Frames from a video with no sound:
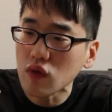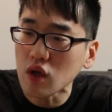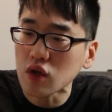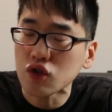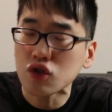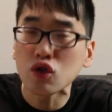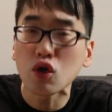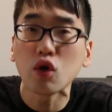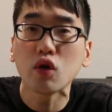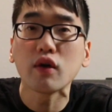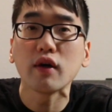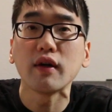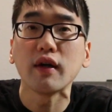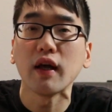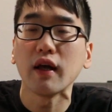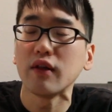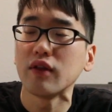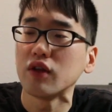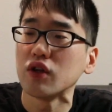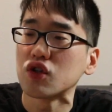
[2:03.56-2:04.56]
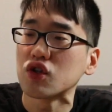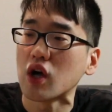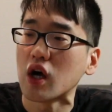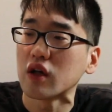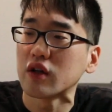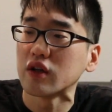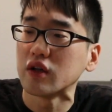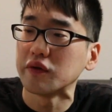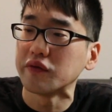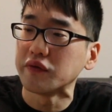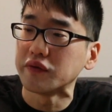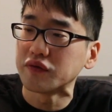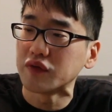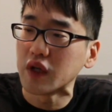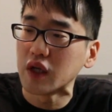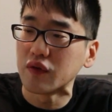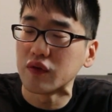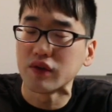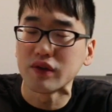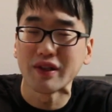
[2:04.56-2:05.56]
So good, and the chocolate
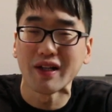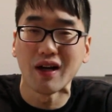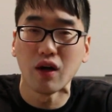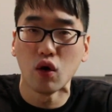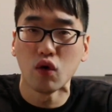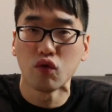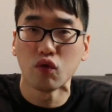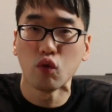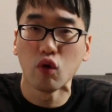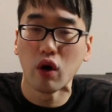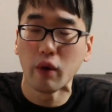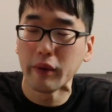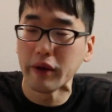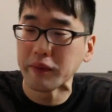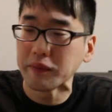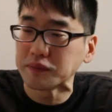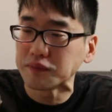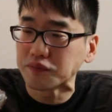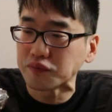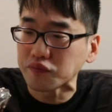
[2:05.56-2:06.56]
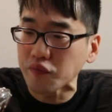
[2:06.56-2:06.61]
flavor is not overwhelming.